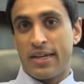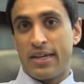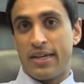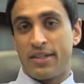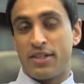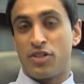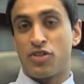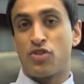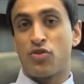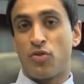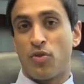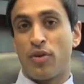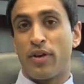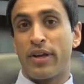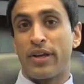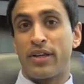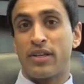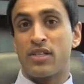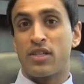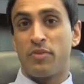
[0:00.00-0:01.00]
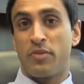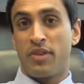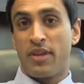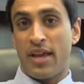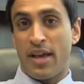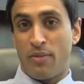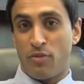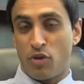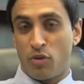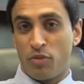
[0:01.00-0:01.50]
uh, destroying some of
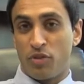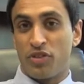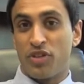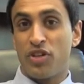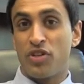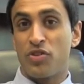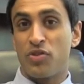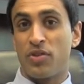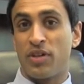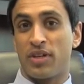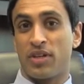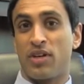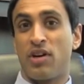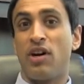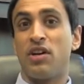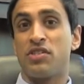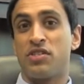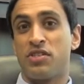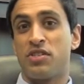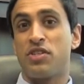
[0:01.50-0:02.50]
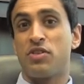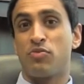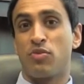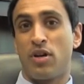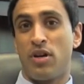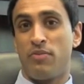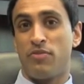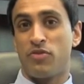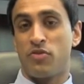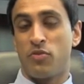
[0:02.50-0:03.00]
the abnormal tissue that causes these
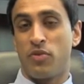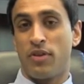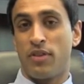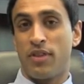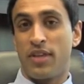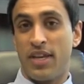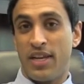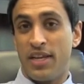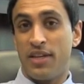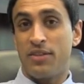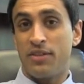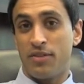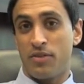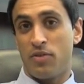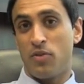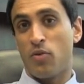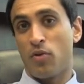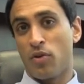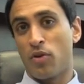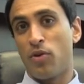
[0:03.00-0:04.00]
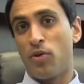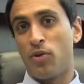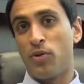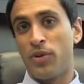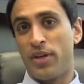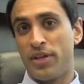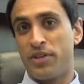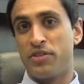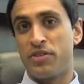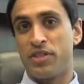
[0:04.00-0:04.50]
problems with heat or
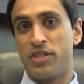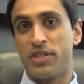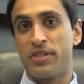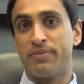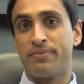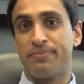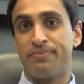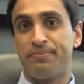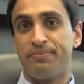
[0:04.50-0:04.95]
cold energy.